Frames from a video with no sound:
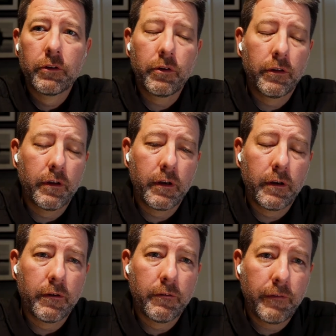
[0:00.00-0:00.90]
to
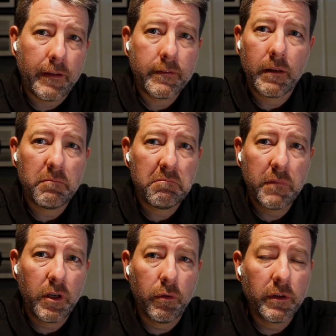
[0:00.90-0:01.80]
the fact that,
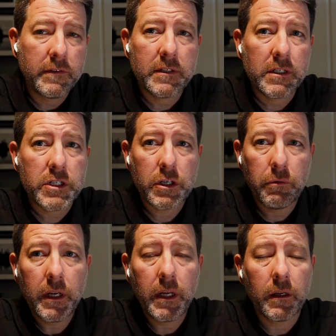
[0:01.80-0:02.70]
at least in a
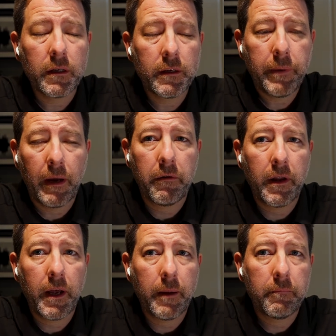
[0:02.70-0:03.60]
screening
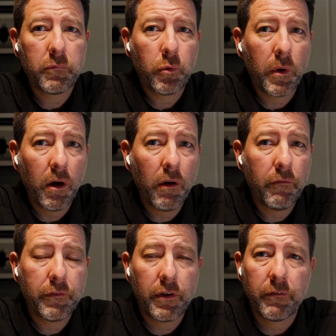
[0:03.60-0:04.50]
paradigm,
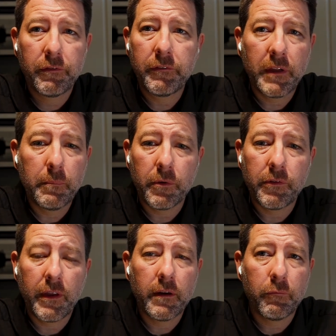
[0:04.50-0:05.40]
12 to
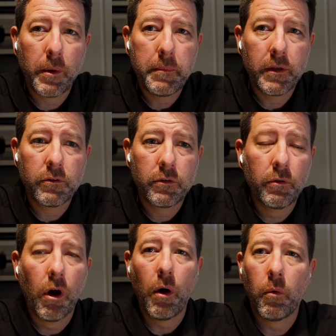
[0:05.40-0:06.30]
15% of women do
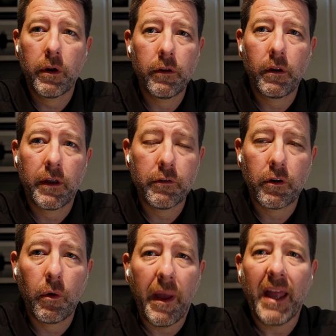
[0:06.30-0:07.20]
not want to
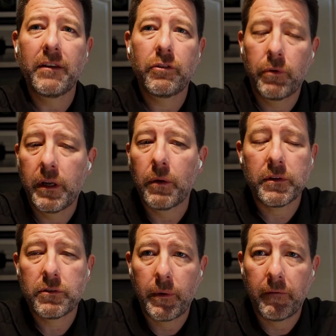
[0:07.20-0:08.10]
undergo any screening
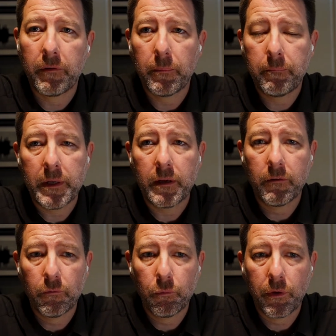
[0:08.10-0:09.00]
whatsoever
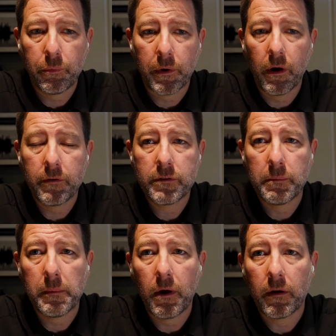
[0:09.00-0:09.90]
with regards
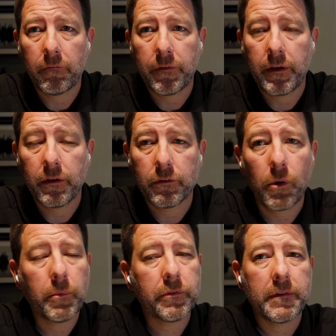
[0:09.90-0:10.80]
to mammography or
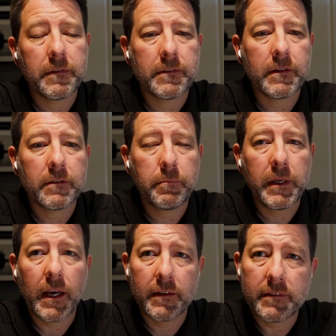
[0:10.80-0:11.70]
tomosynthesis,
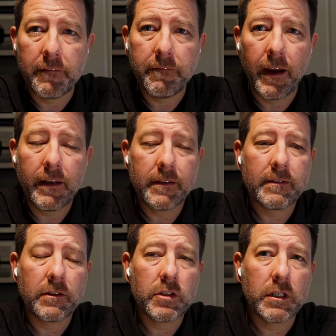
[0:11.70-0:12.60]
because they find it
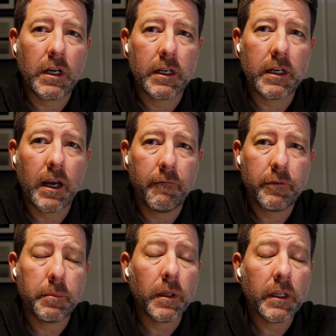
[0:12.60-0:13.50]
such an
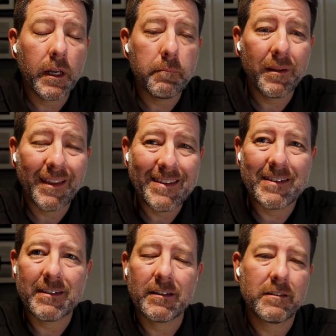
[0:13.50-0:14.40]
uncomfortable and
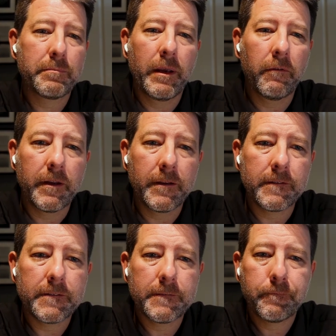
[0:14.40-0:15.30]
unpleasant
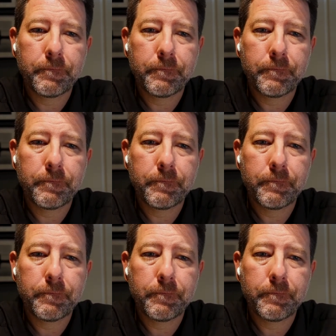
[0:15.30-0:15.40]
experience.